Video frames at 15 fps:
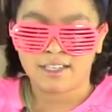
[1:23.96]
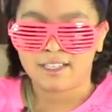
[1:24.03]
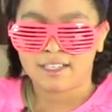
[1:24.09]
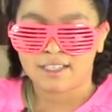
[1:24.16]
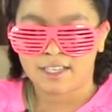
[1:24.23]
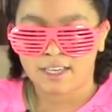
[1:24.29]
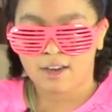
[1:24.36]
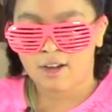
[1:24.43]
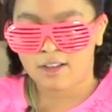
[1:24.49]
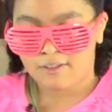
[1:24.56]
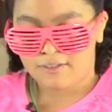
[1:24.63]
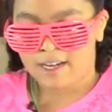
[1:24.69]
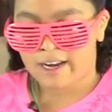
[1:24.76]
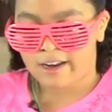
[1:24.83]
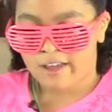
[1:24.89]
Get all of
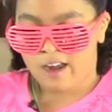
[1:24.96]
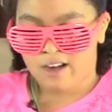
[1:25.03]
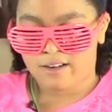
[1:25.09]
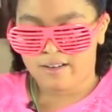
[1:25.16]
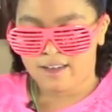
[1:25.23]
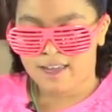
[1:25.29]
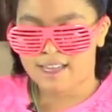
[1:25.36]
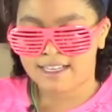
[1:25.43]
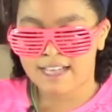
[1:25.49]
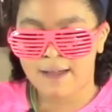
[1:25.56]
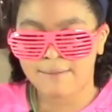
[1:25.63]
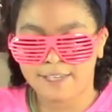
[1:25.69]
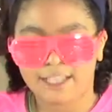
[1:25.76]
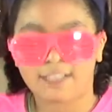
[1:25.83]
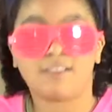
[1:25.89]
it out of there, because that
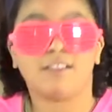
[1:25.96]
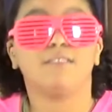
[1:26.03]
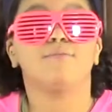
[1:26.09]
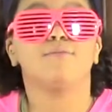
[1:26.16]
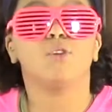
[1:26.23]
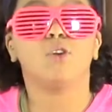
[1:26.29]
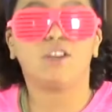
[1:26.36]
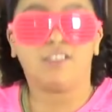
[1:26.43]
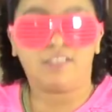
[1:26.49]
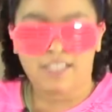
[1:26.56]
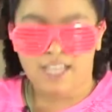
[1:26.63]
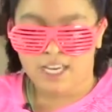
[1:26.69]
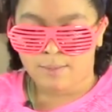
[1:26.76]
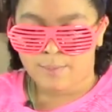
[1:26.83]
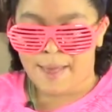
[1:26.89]
means more
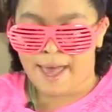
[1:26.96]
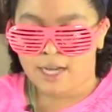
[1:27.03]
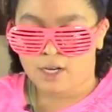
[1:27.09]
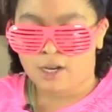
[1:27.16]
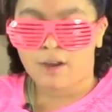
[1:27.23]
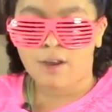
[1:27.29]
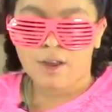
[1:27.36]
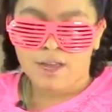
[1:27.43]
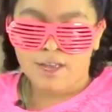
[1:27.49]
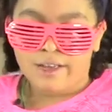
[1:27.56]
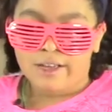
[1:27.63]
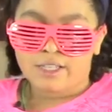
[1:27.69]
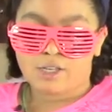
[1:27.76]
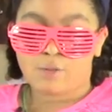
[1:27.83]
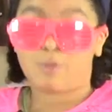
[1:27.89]
cake batter
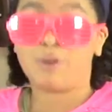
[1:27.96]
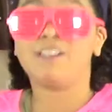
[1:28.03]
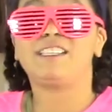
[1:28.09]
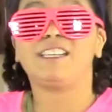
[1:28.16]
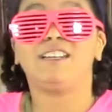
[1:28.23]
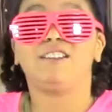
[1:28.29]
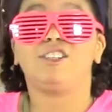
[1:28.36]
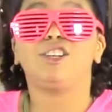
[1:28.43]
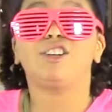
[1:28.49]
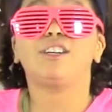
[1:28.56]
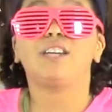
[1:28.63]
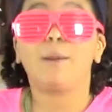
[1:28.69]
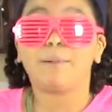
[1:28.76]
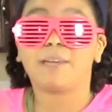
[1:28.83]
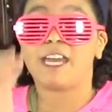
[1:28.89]
to put into your
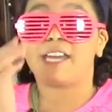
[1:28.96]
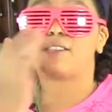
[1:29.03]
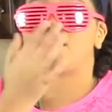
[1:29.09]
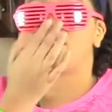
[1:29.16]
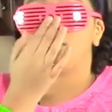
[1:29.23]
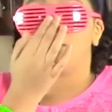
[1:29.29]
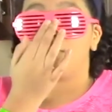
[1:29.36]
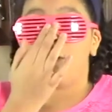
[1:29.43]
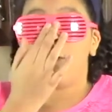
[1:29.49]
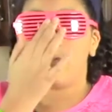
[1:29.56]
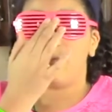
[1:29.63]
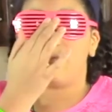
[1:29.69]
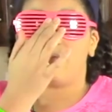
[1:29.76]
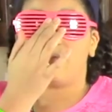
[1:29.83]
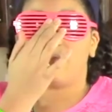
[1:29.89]
cupcakes. Oh,
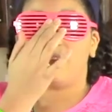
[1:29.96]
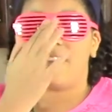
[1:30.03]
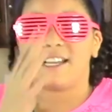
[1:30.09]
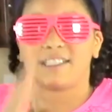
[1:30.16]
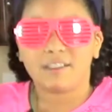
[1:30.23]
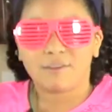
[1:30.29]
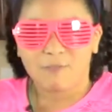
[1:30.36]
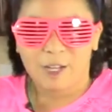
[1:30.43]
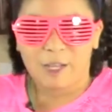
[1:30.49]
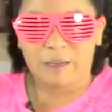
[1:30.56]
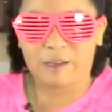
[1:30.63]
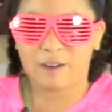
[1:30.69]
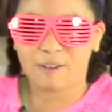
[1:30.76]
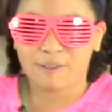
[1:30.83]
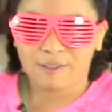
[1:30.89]
glass is falling
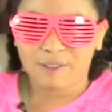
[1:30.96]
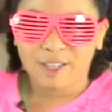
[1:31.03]
off.